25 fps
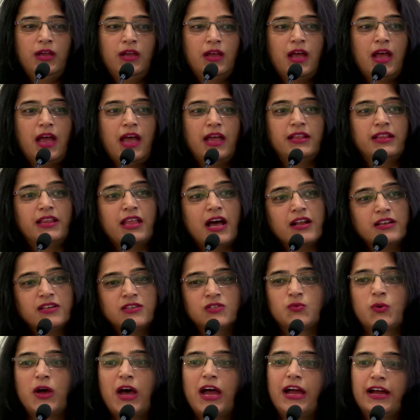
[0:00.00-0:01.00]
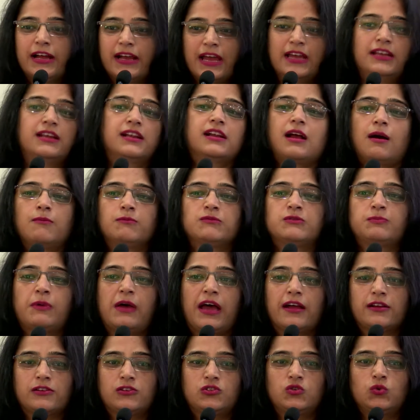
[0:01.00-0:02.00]
And that is why, again, it comes
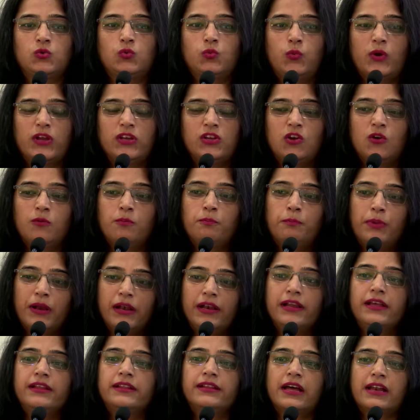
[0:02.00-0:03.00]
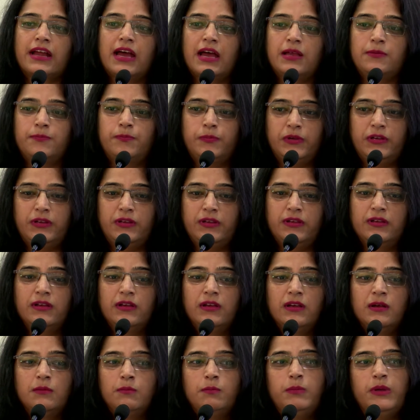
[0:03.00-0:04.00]
back to when you're building that IP,
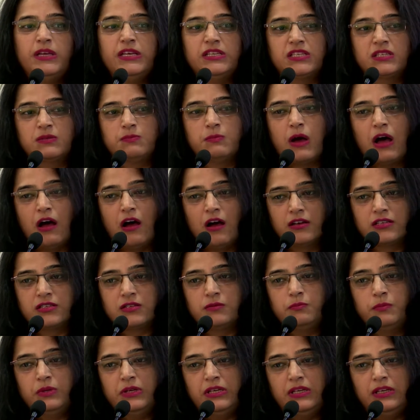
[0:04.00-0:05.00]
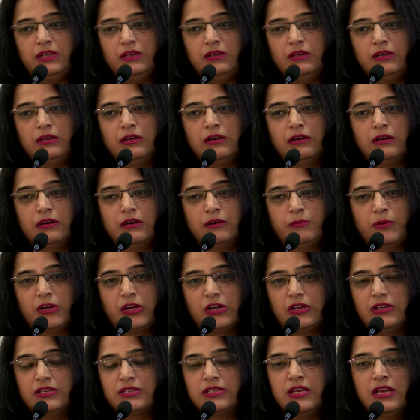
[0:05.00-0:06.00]
be smart, be, uh,
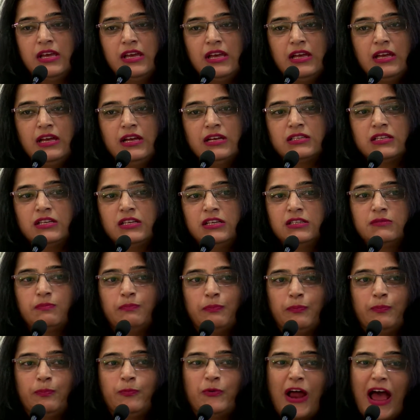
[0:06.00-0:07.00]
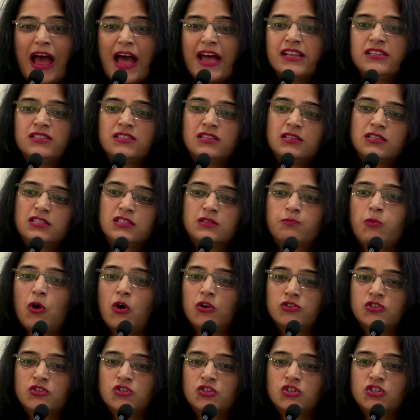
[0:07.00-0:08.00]
because, see, brands and
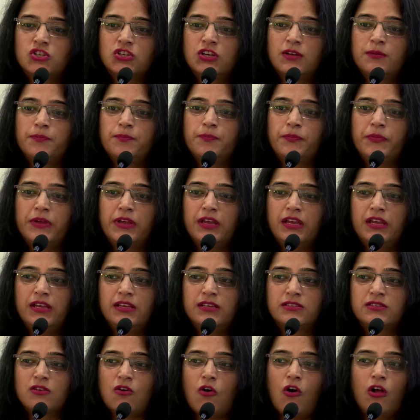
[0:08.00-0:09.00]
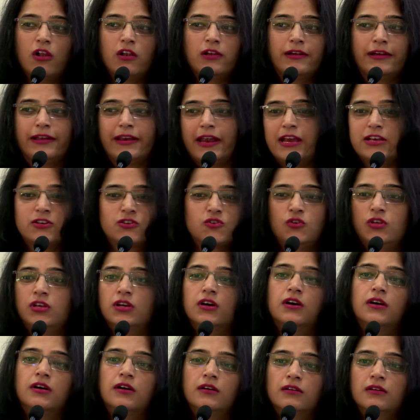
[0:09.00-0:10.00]
sponsorship is all great to
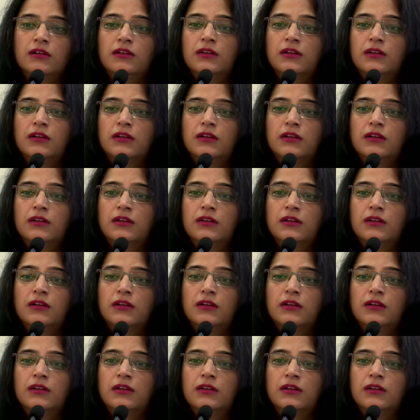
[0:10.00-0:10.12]
hear,